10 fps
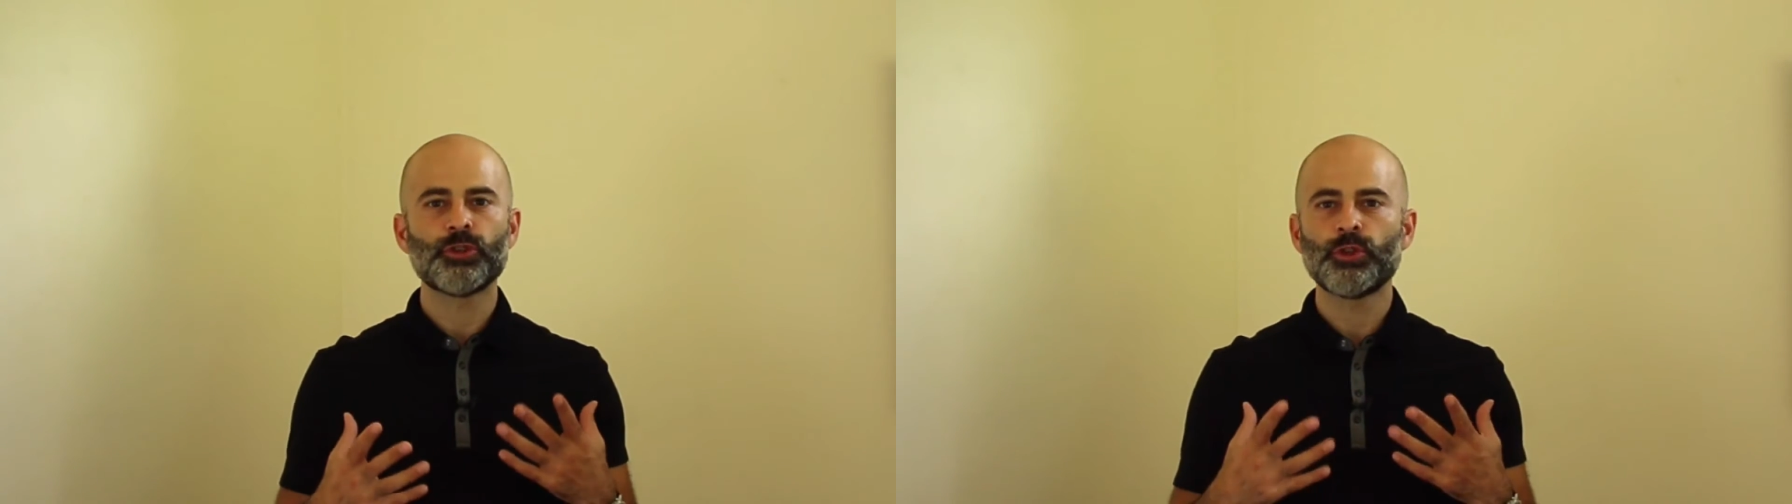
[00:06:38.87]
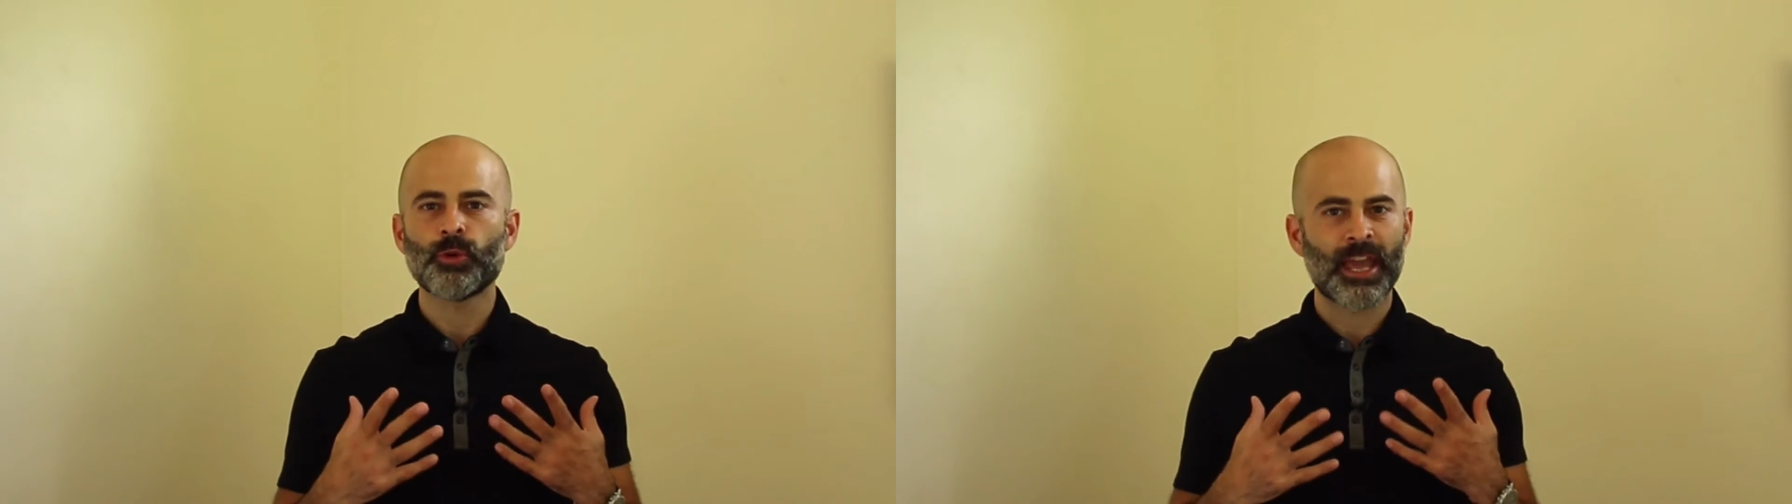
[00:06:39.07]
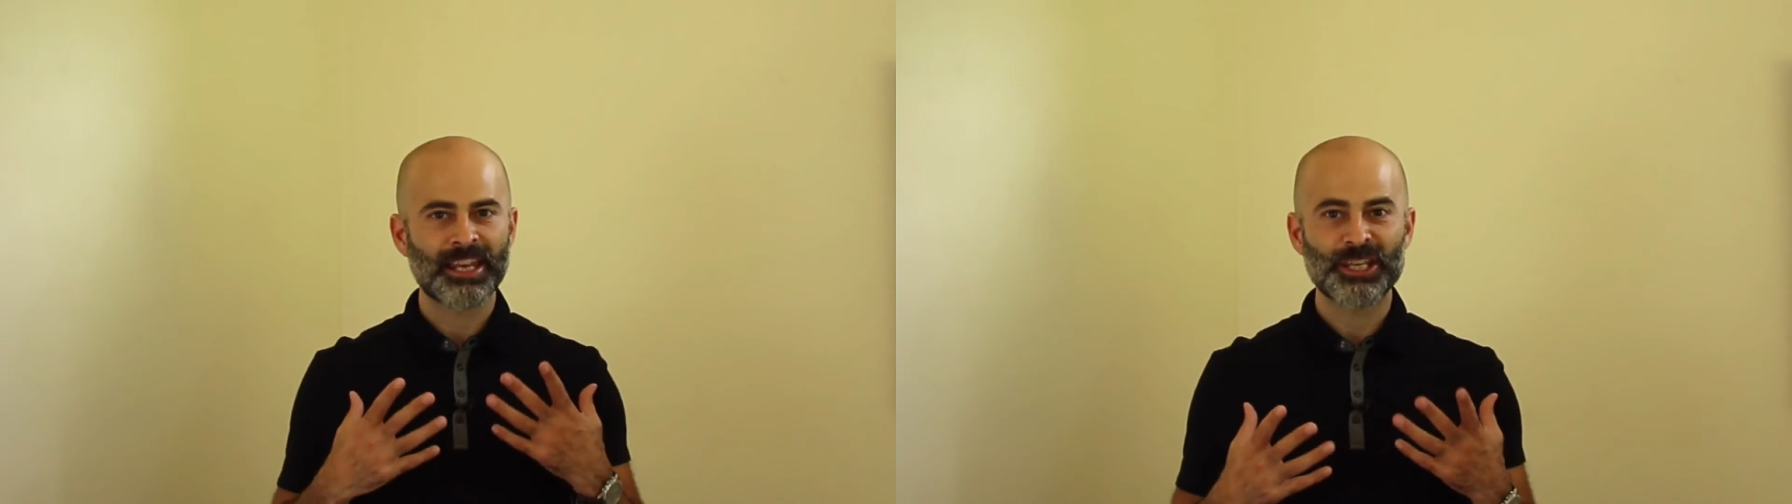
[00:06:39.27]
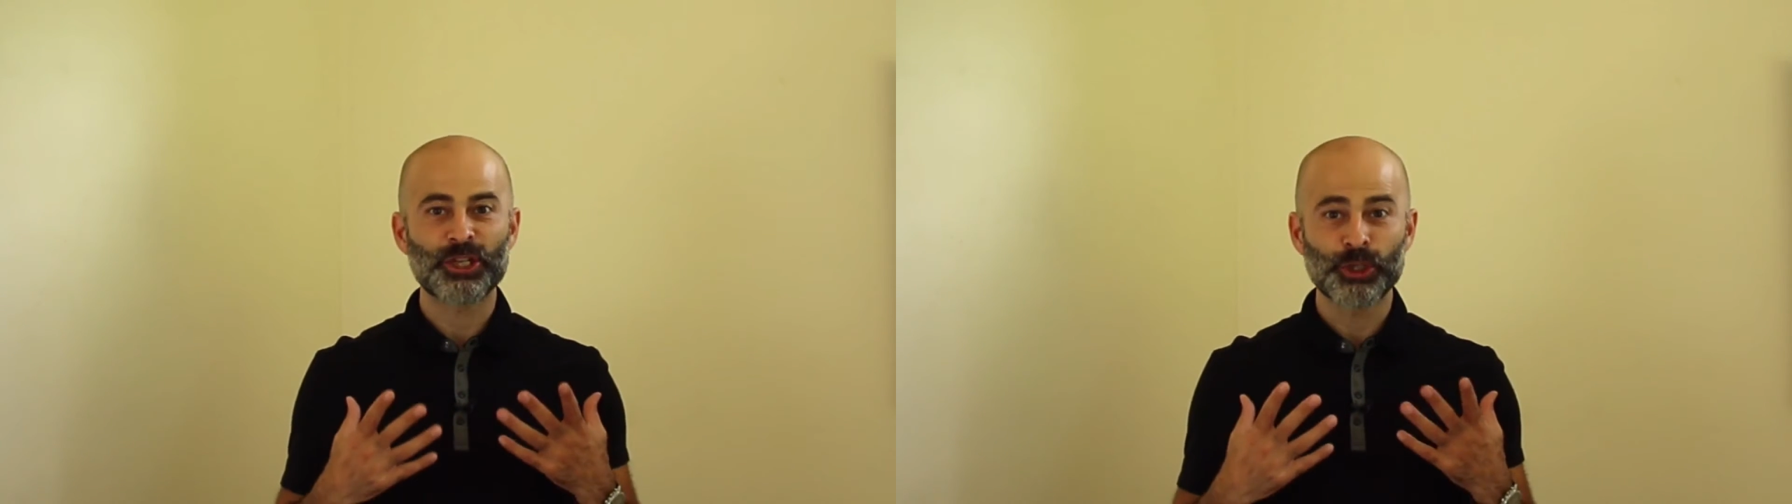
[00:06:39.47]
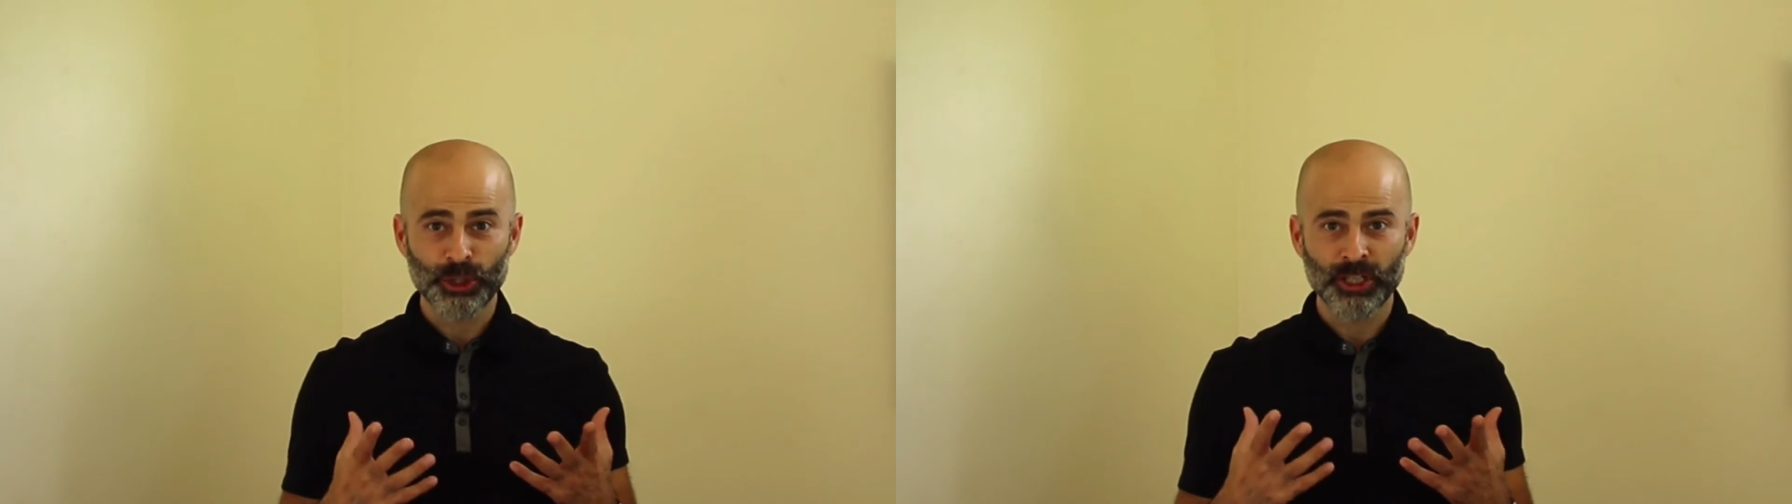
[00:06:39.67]
do you any
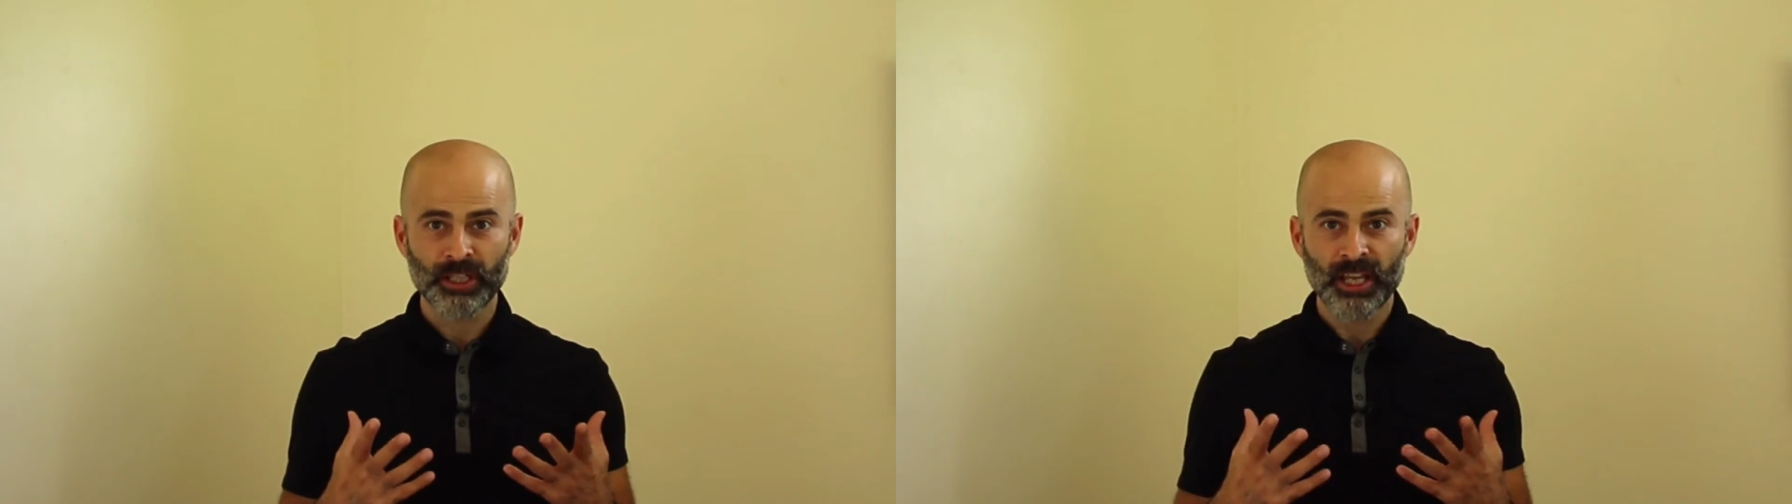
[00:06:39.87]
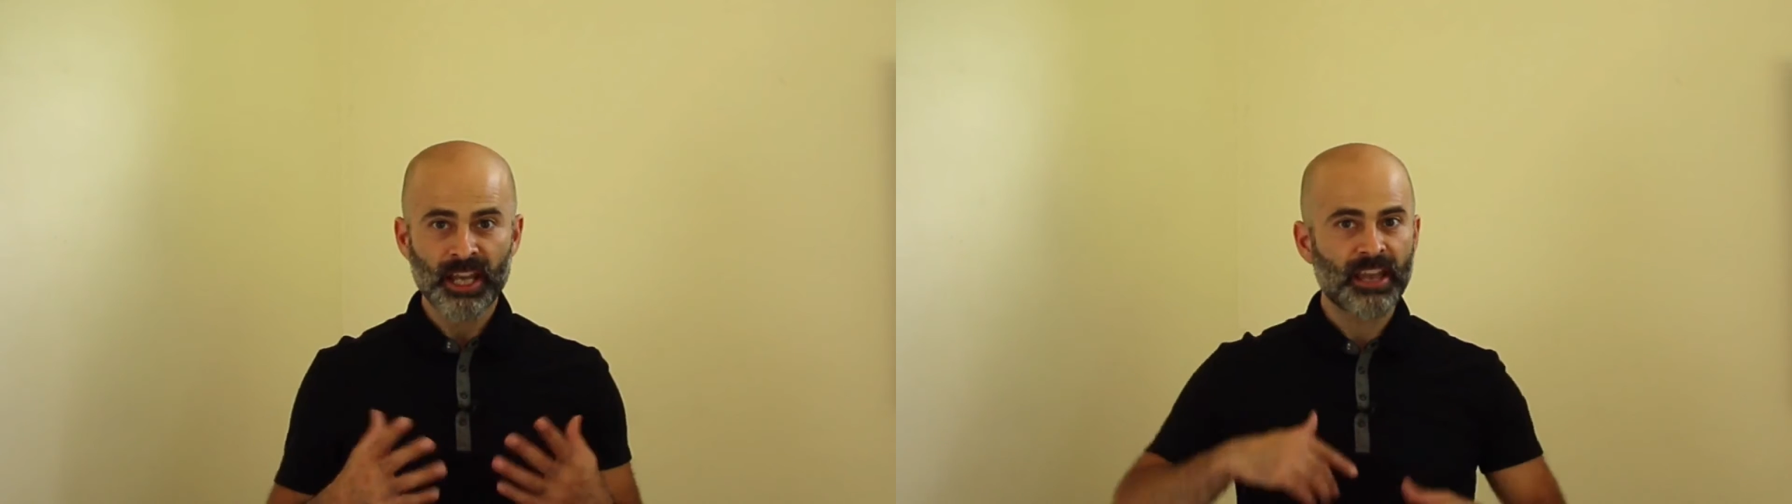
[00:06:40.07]
good